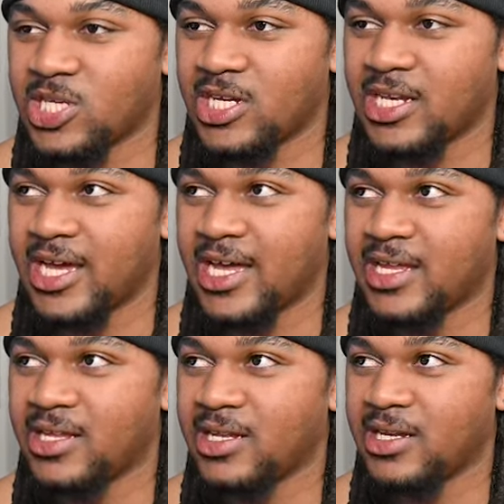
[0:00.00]
and
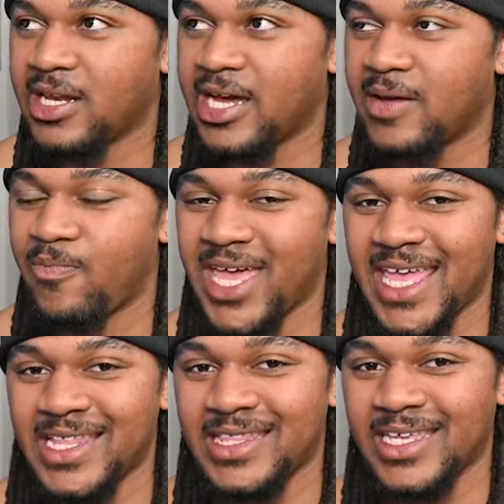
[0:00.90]
not
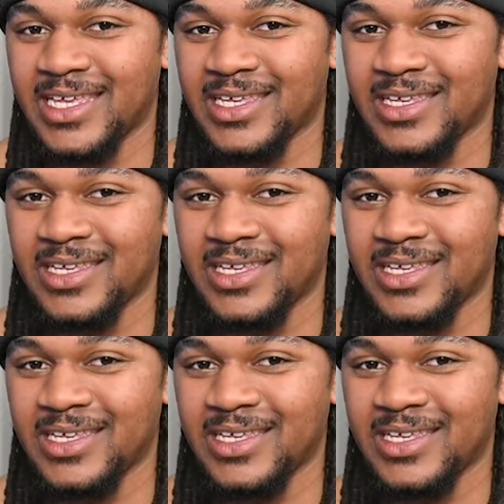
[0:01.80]
Man Thing?